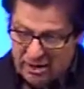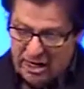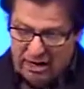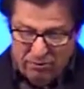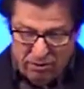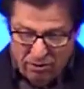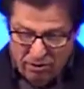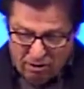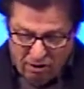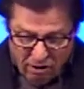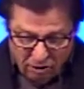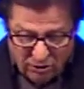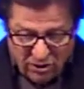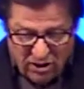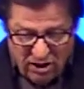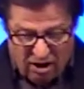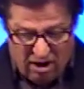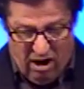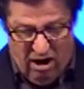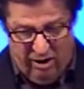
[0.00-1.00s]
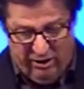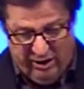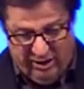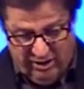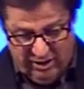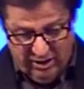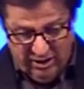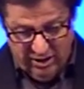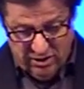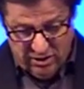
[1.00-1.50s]
never on
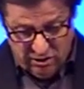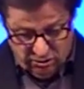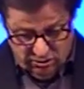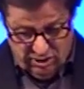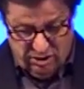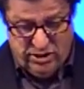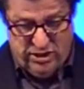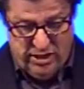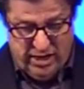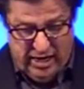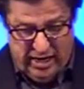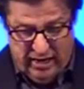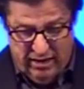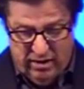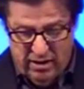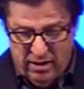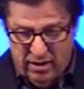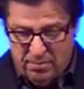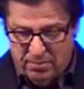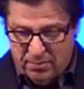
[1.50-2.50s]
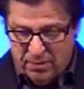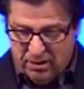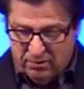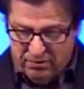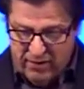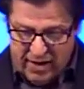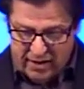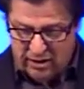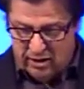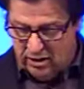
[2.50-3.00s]
target, so to say.
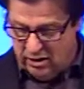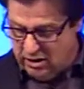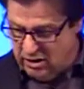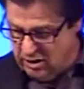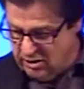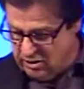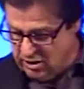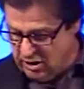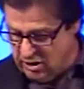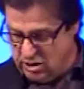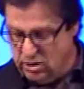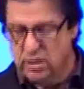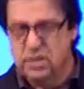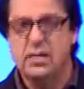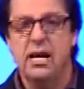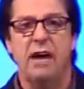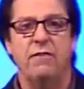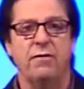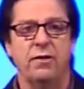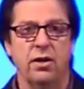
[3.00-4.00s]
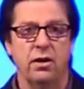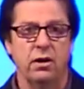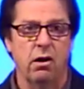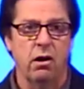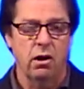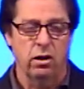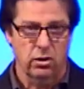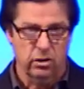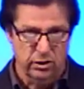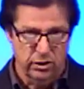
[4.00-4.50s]
In fact, there's this definite
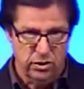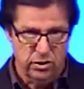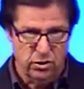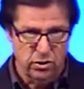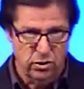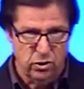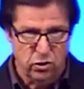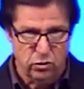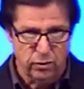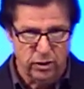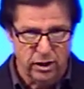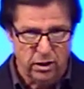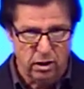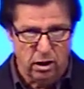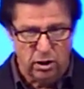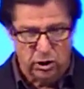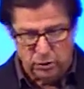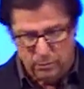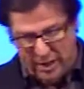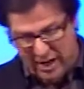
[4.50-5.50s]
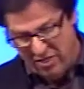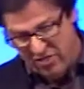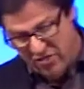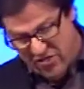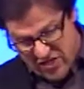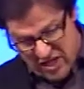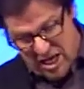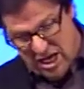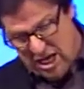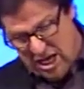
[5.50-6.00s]
article that's used when he talks about
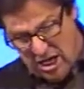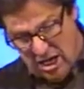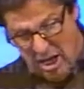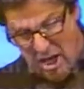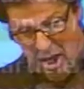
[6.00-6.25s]
the